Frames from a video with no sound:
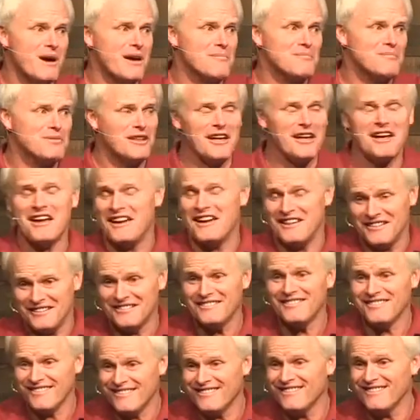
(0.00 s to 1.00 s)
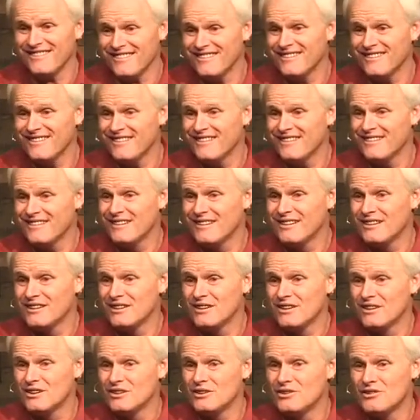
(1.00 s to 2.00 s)
my plan,
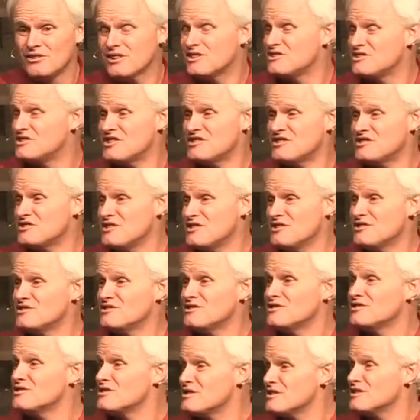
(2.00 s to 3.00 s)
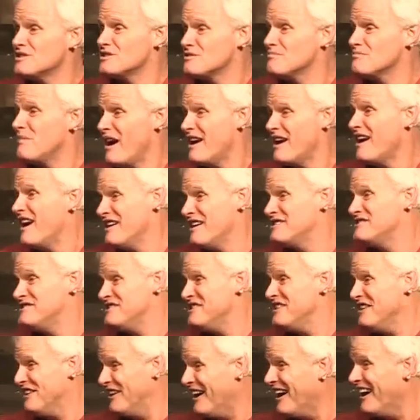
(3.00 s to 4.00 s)
your existence is, is my
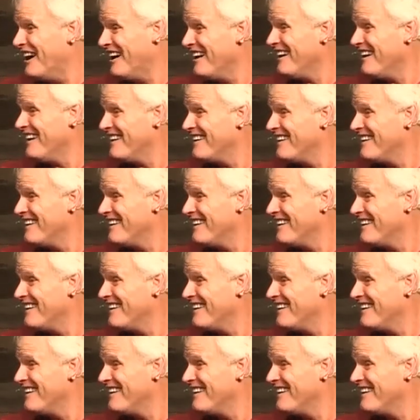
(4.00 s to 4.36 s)
idea.